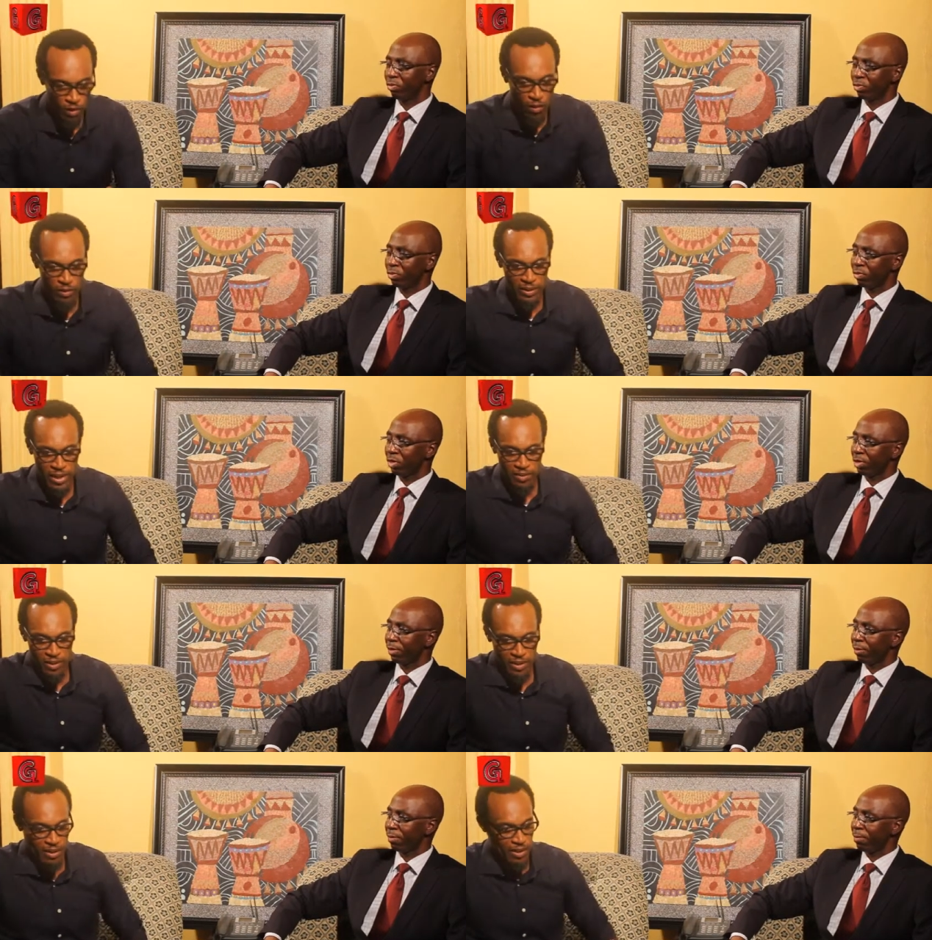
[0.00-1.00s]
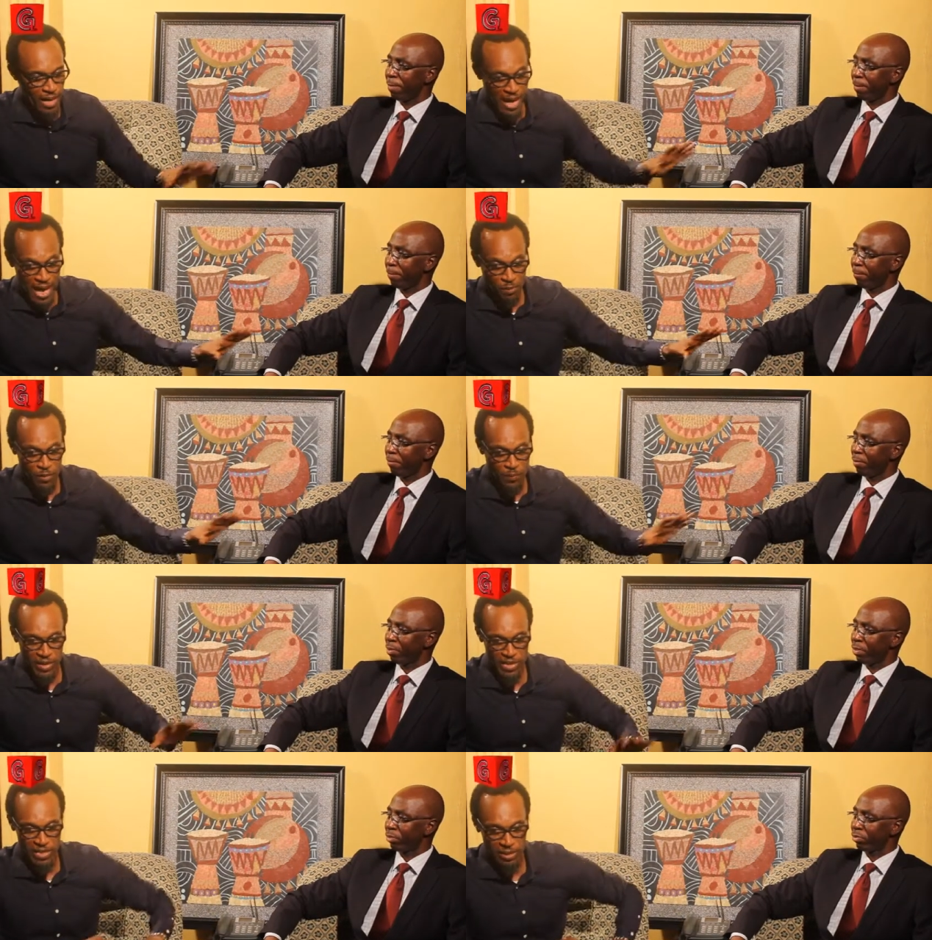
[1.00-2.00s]
Speaker 1: Undoubtedly. I am
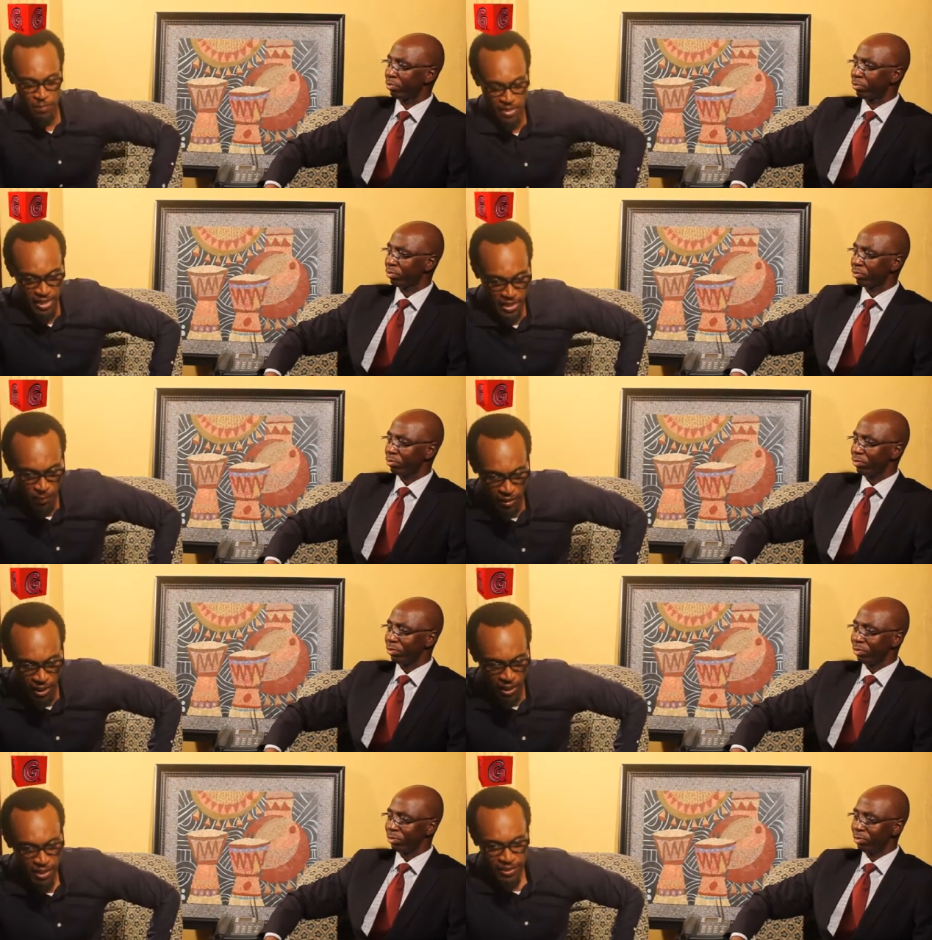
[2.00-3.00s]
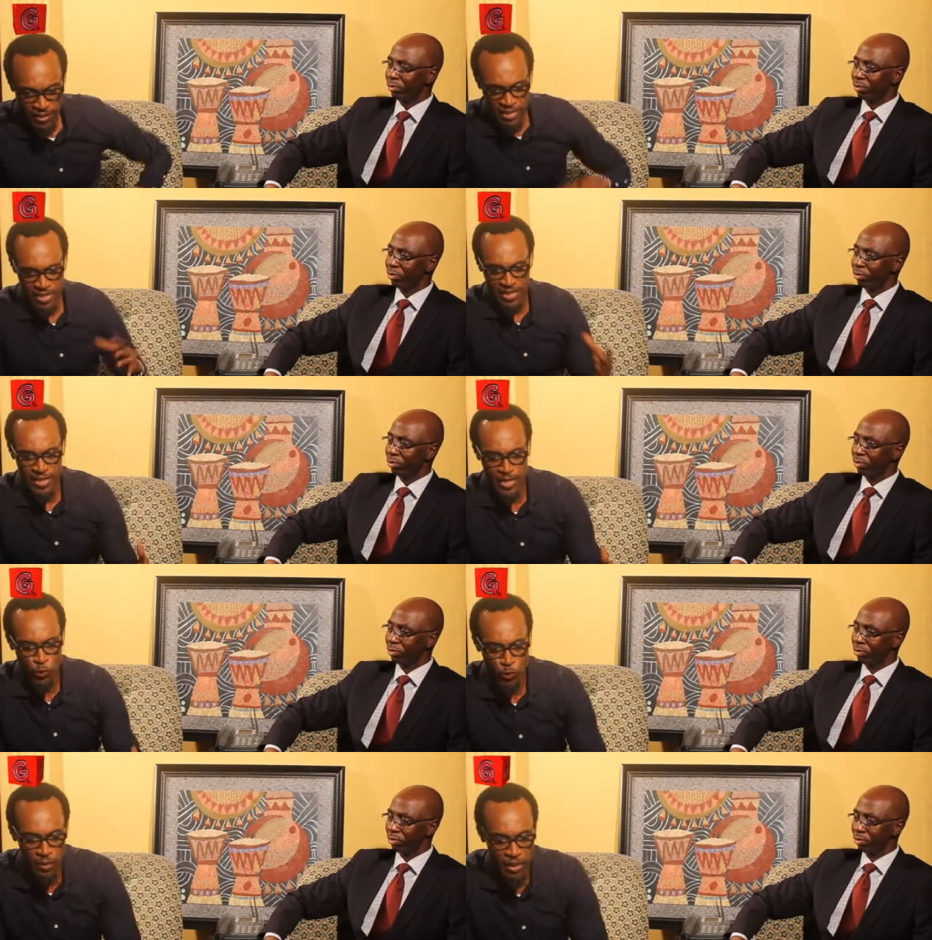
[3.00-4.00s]
impressed, Mr. Ademola. This
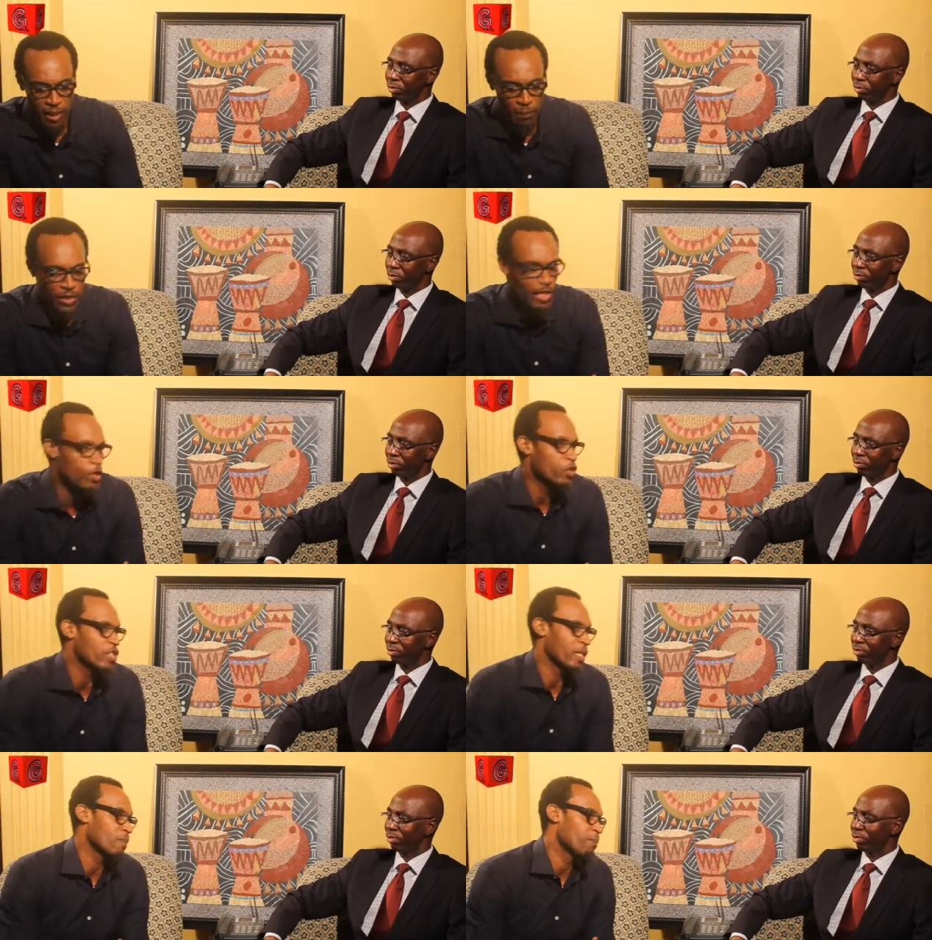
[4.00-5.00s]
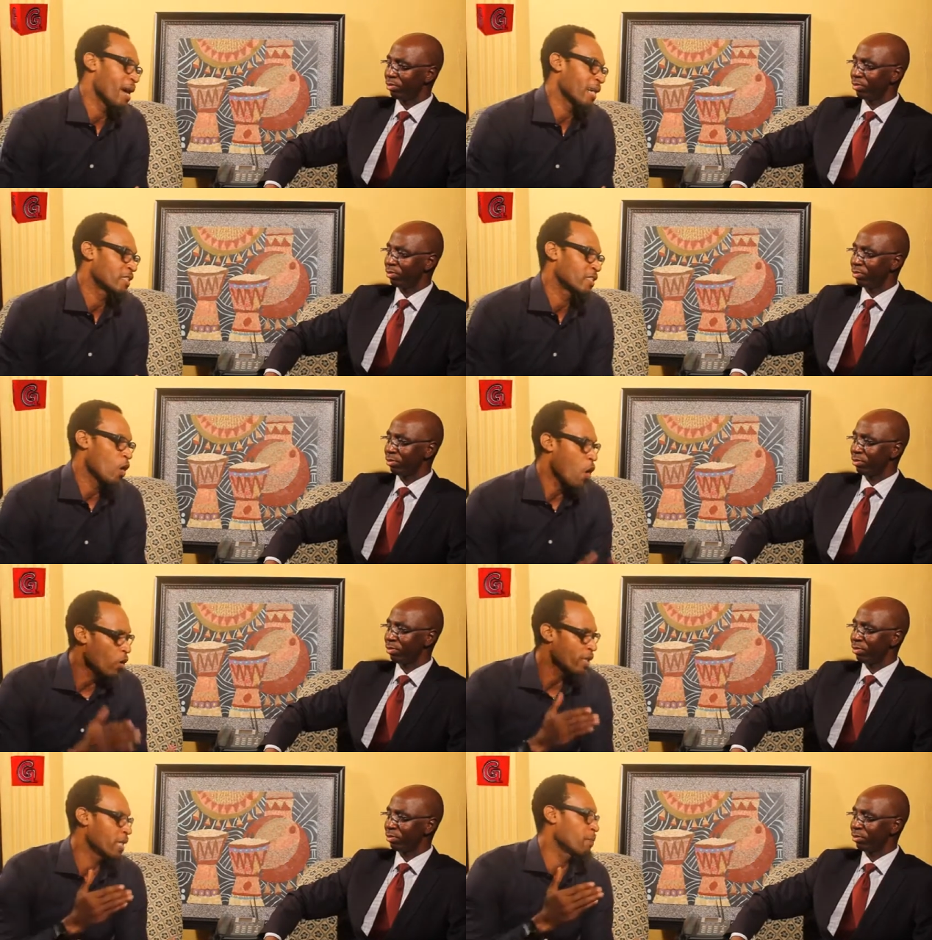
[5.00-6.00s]
indeed would be um, a huge impact
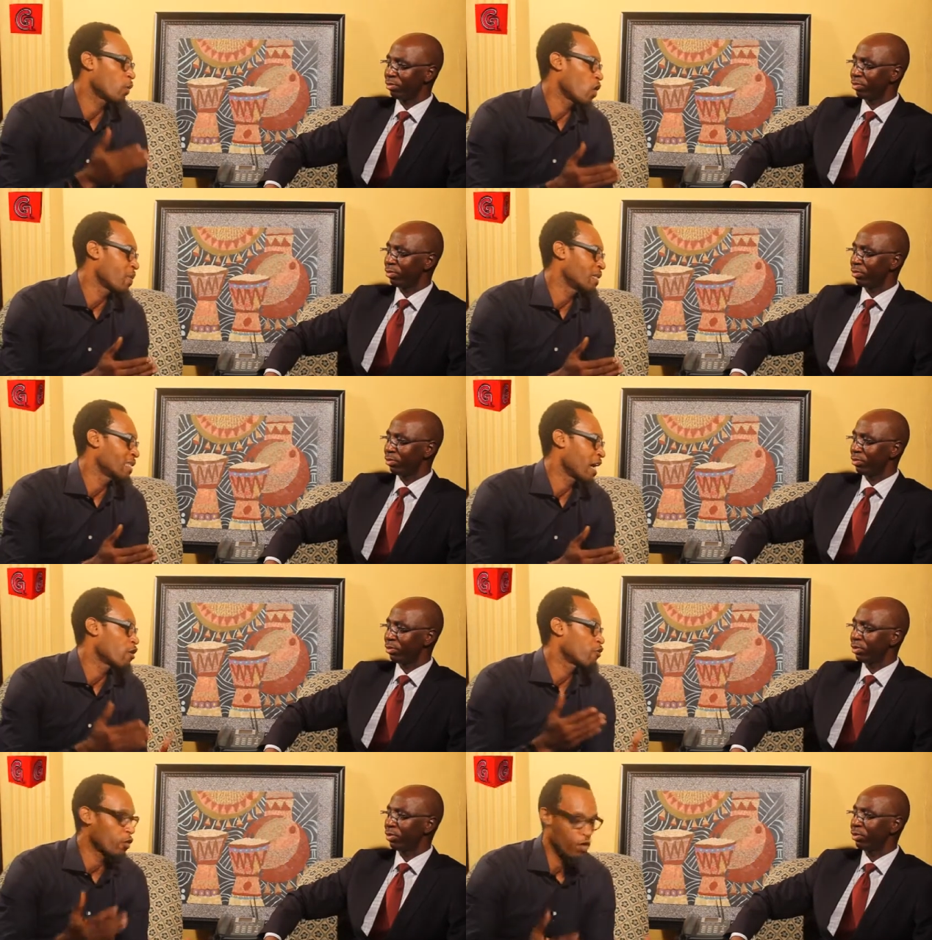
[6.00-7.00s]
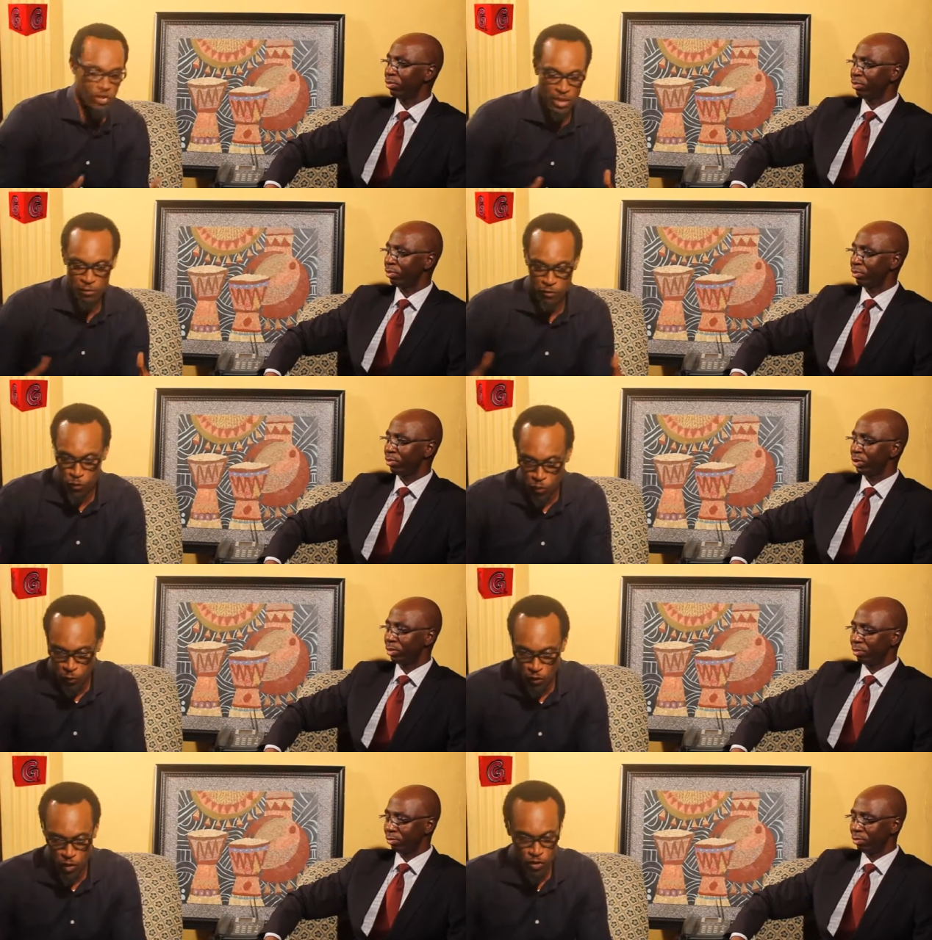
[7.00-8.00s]
on employment and, of course, um,
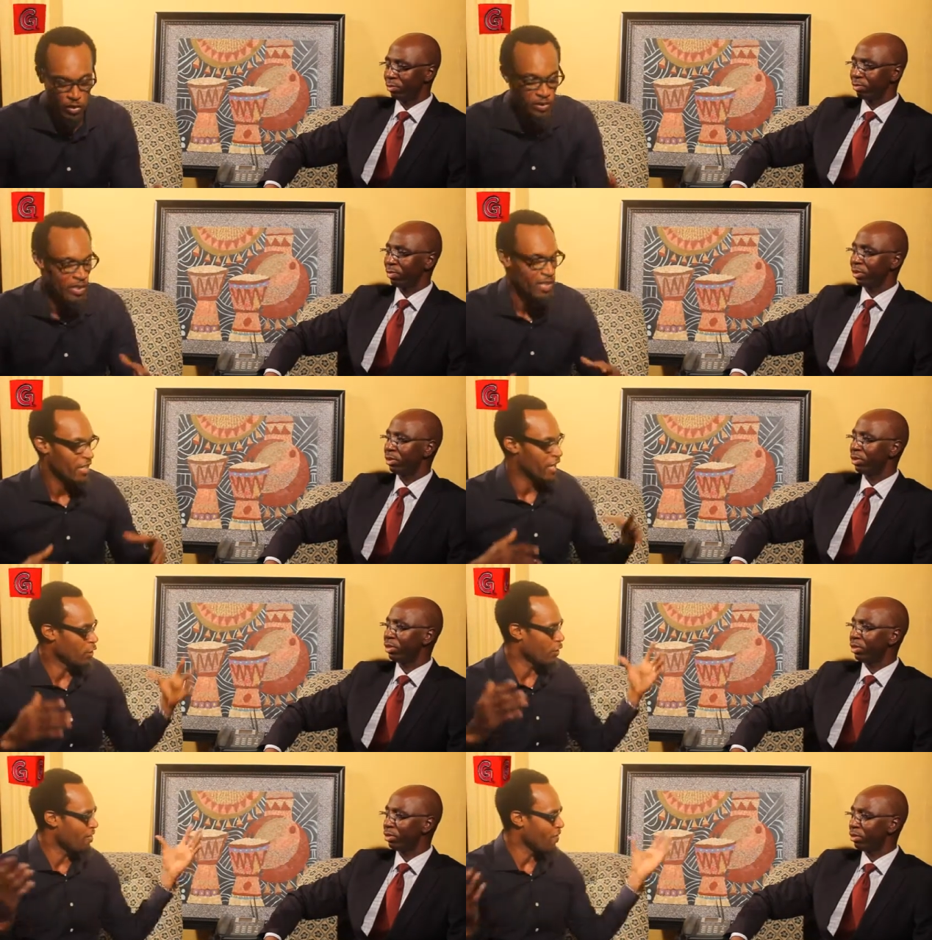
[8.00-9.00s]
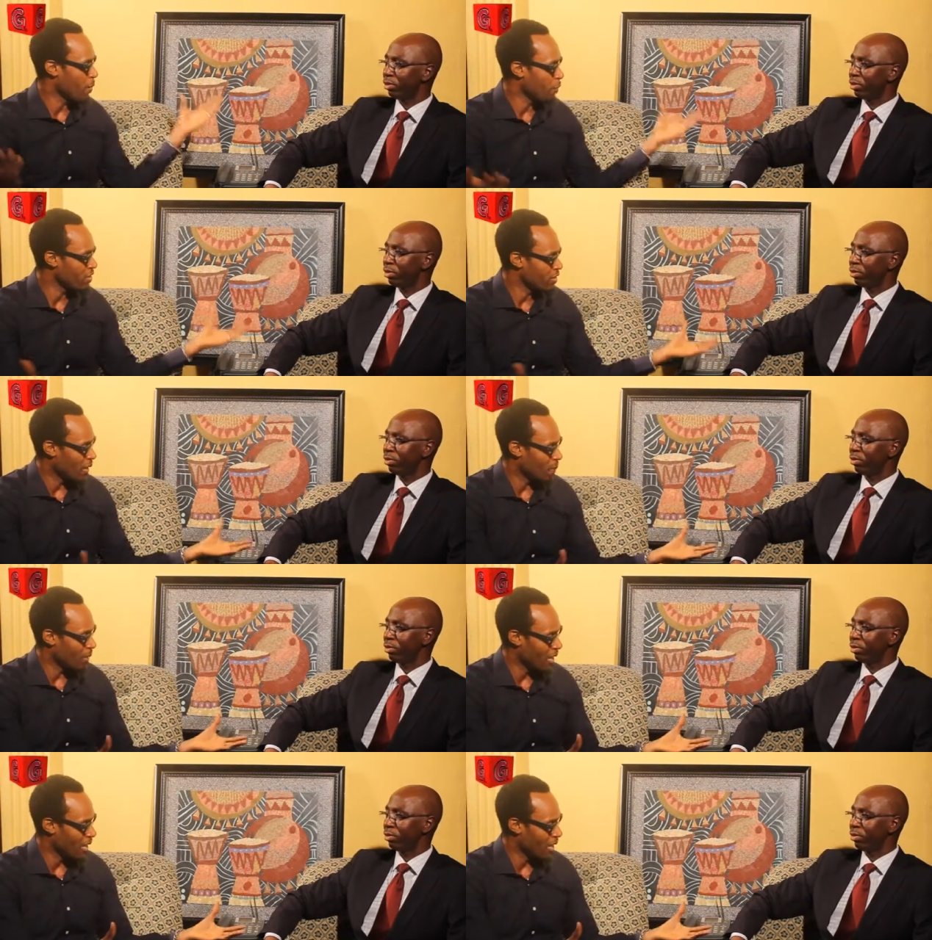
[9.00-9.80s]
food production you know, environment, um,